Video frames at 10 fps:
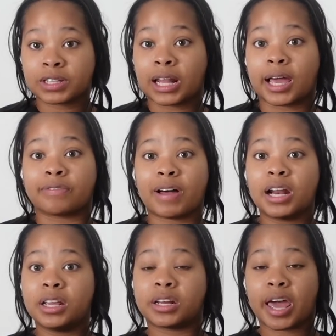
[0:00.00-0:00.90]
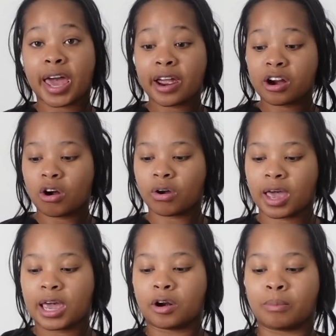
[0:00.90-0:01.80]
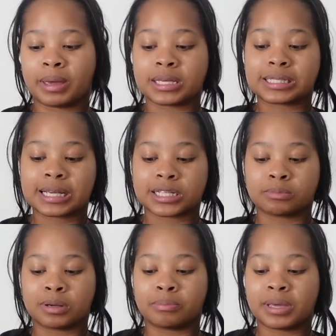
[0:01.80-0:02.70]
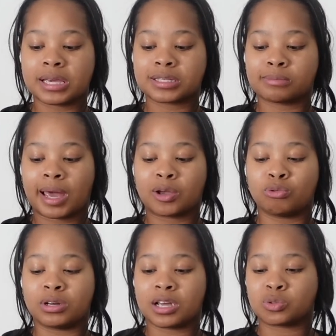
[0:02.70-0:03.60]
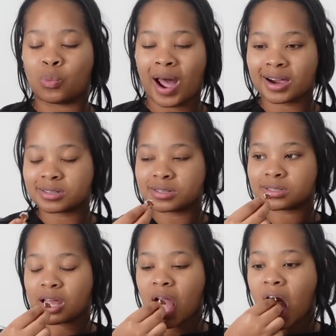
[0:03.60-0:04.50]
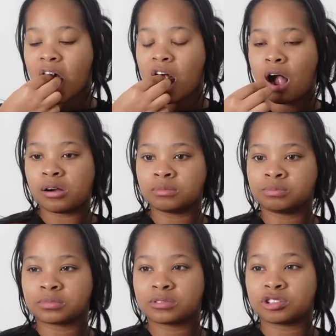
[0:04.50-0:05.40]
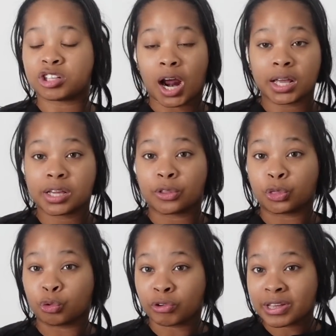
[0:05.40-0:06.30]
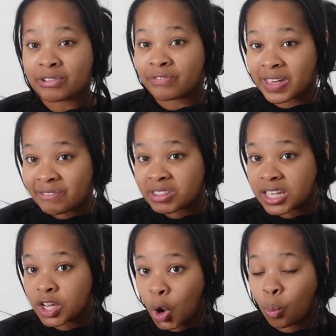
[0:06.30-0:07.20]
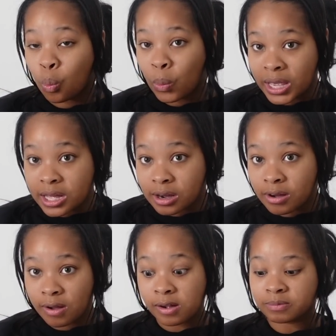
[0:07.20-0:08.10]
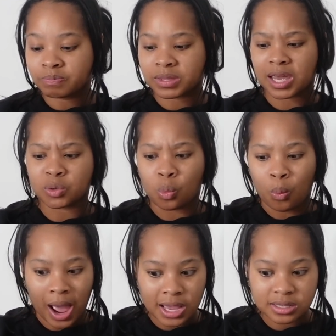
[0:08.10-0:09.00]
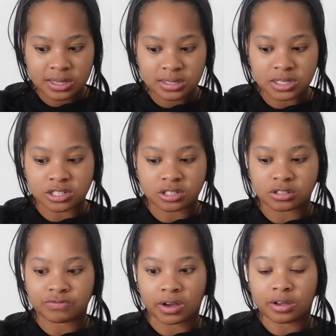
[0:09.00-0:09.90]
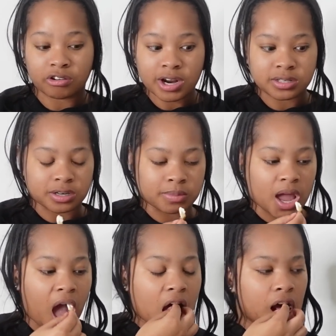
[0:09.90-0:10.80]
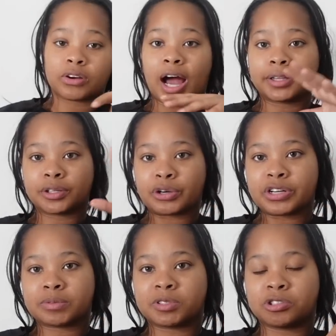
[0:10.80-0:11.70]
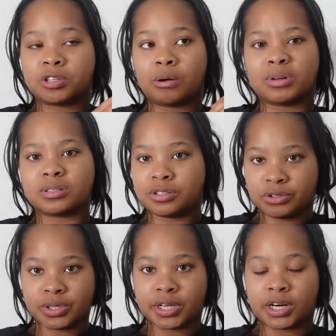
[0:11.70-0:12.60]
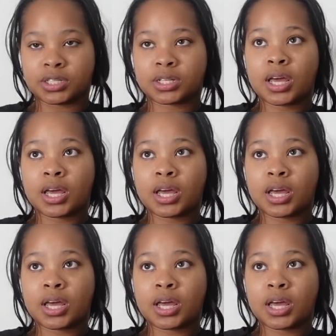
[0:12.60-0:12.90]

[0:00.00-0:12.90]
Like if I did hair, okay, it'll make sense. But being somebody who does waxes, like trying to get $350 a week in waxes is just fucking crazy to me. So after Christmas, you know, it's New Year's,